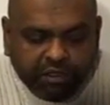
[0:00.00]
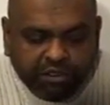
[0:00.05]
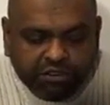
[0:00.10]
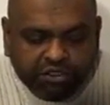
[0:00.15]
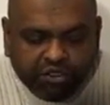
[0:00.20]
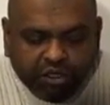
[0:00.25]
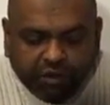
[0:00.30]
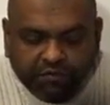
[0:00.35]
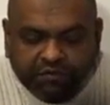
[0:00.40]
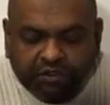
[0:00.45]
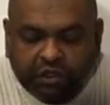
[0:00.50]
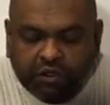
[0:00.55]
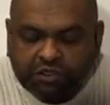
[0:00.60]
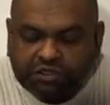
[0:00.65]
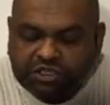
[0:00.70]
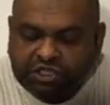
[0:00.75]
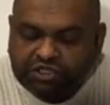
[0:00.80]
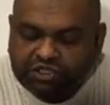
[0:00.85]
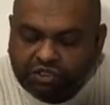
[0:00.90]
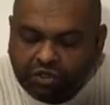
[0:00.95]
sort of
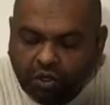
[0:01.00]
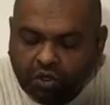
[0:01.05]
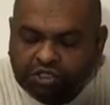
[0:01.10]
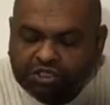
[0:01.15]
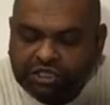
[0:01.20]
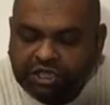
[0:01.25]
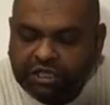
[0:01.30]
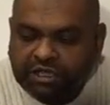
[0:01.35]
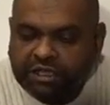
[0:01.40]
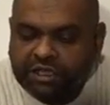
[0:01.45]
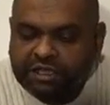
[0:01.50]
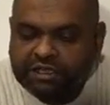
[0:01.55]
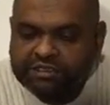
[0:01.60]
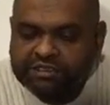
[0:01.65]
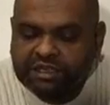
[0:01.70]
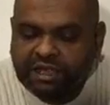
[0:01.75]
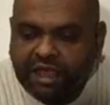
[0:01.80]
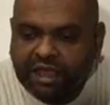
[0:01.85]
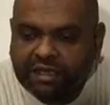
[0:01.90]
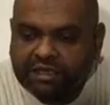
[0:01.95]
uses logic,
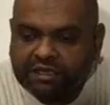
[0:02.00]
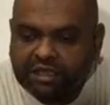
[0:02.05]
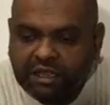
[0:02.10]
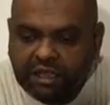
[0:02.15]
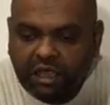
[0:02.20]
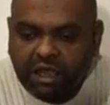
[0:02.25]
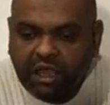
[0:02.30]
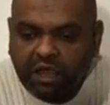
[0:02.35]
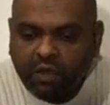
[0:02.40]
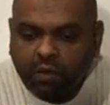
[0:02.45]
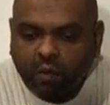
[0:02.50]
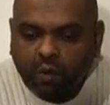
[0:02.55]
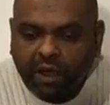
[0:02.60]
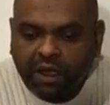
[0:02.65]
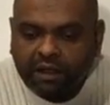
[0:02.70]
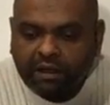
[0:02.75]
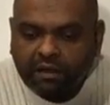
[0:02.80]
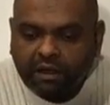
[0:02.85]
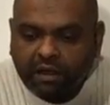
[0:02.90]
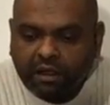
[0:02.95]
is that
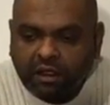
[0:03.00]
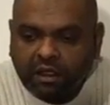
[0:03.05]
when